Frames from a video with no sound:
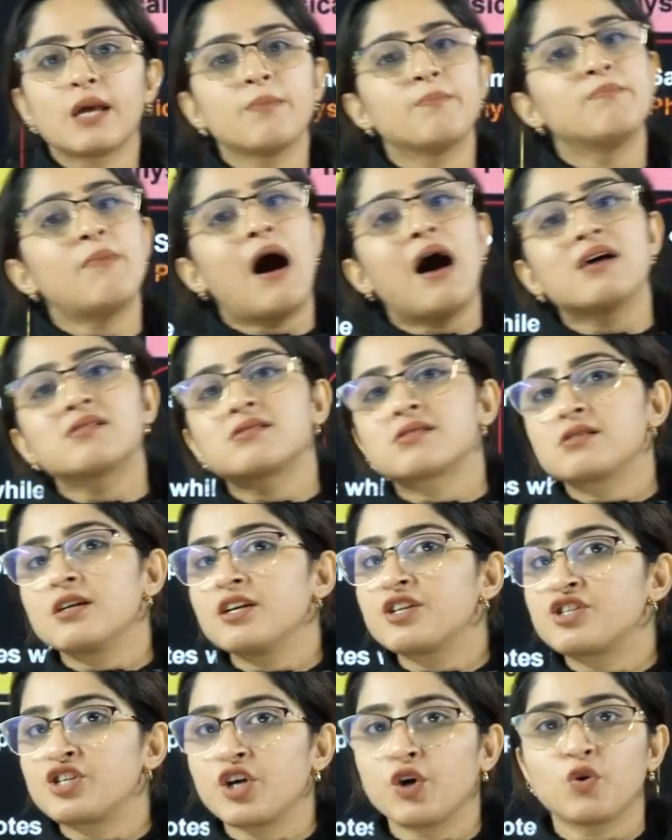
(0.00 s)
master
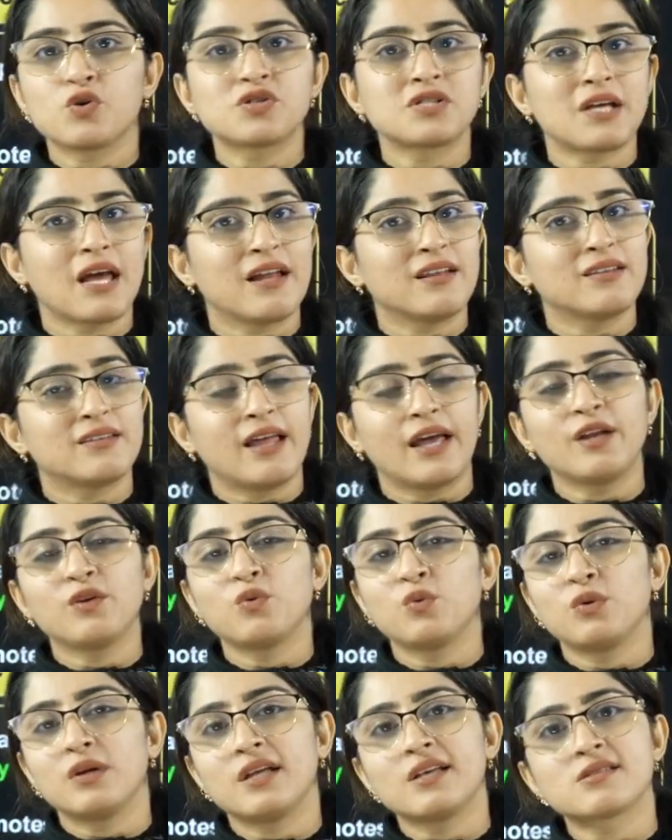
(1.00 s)
GOC and then
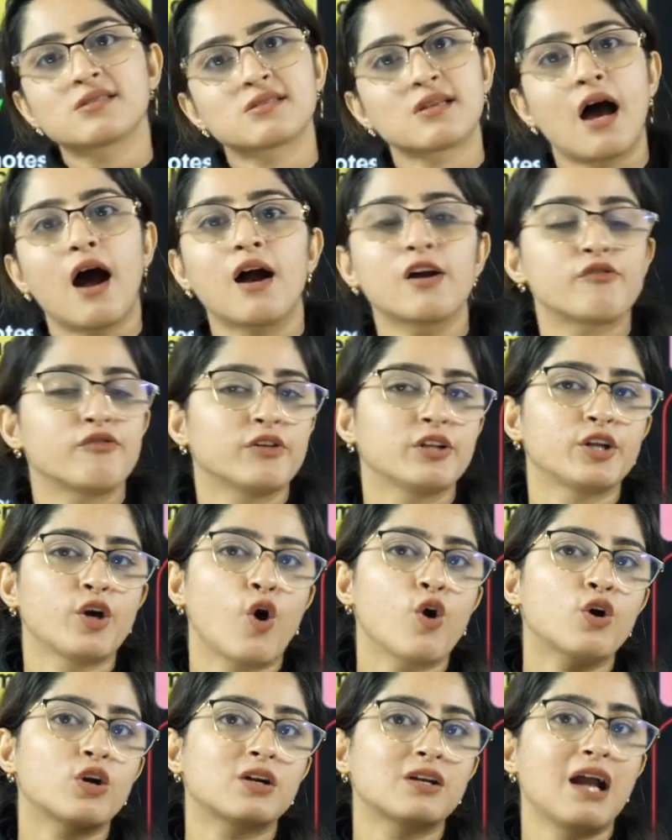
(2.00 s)
only start with your
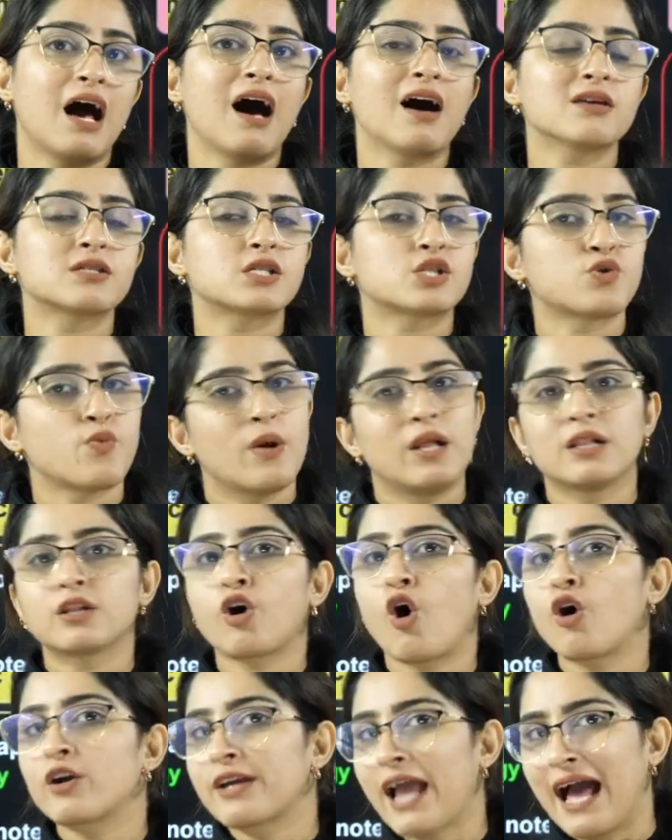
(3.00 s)
class 12th
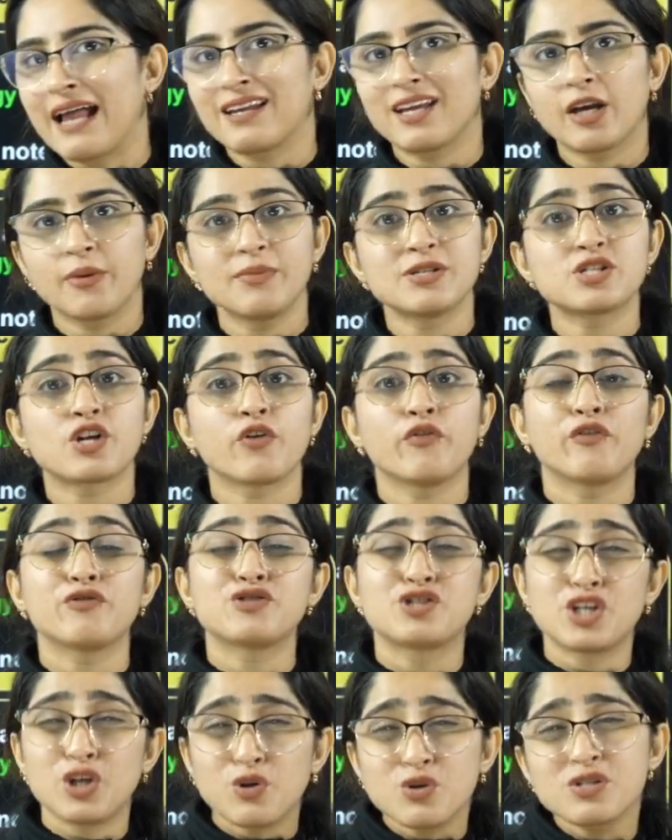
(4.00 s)
organic chemistry. If
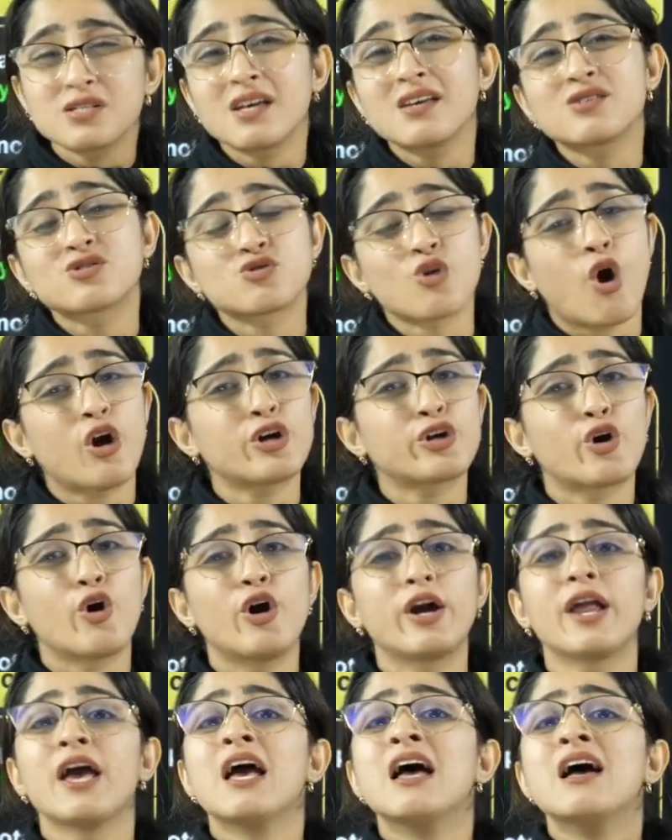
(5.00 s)
GOC is not good,
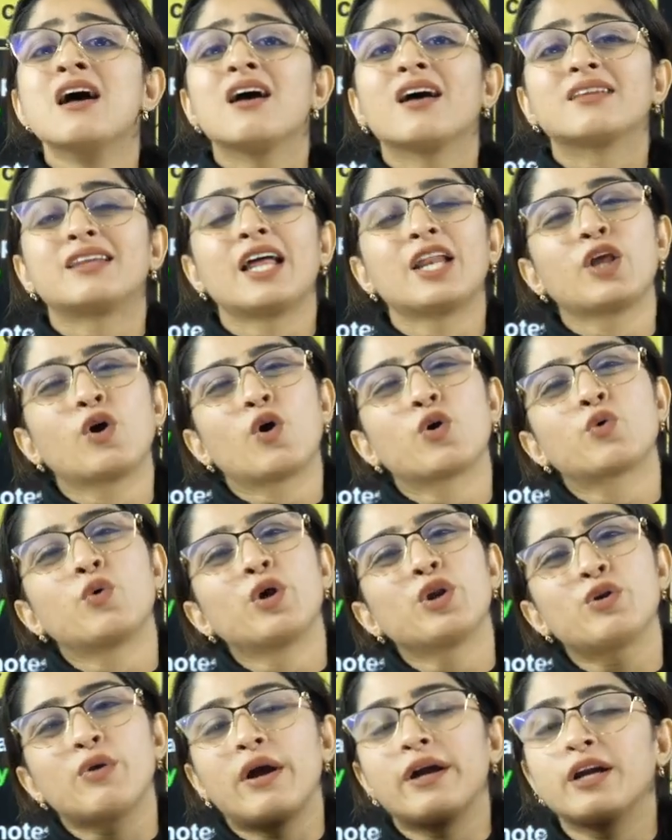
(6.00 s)
then you're going
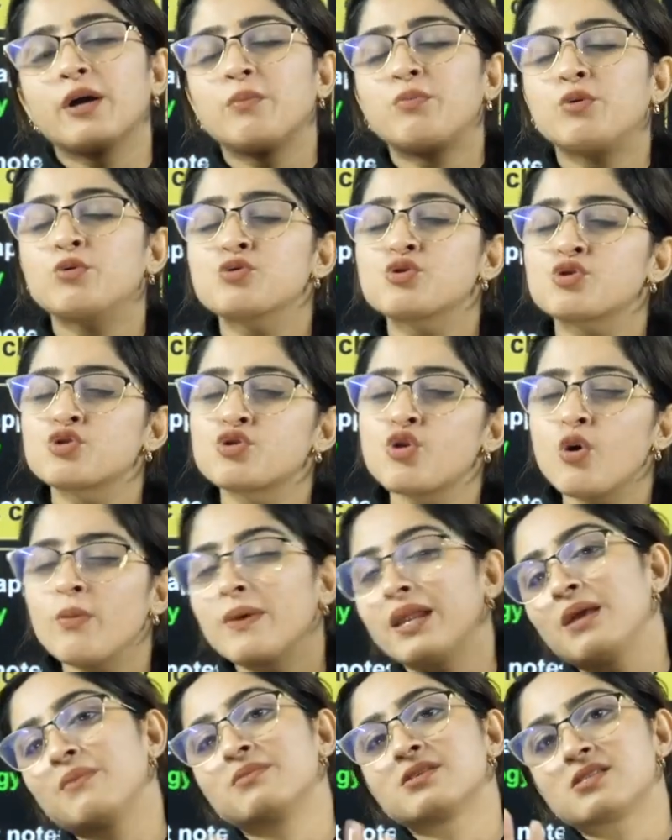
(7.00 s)
to end up do so
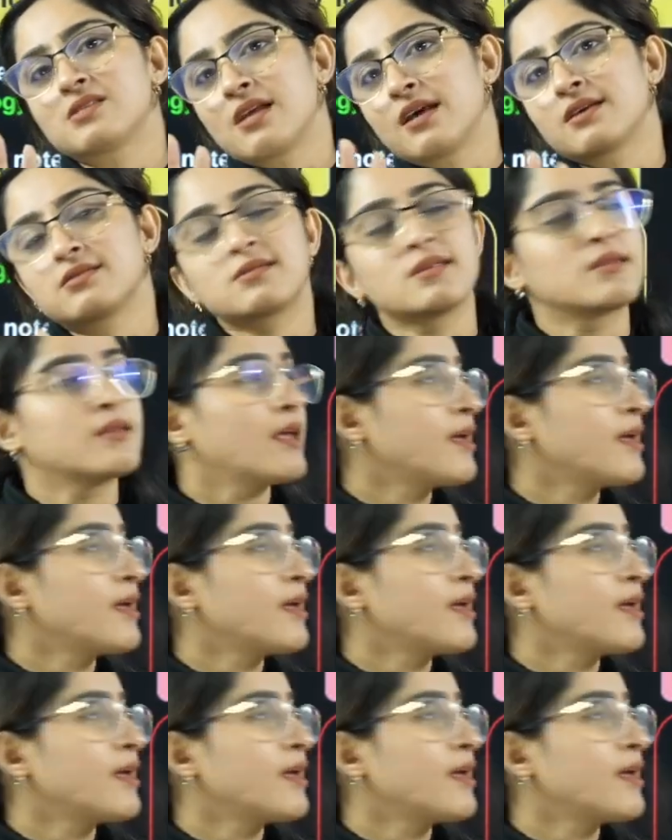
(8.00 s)
many mistakes in the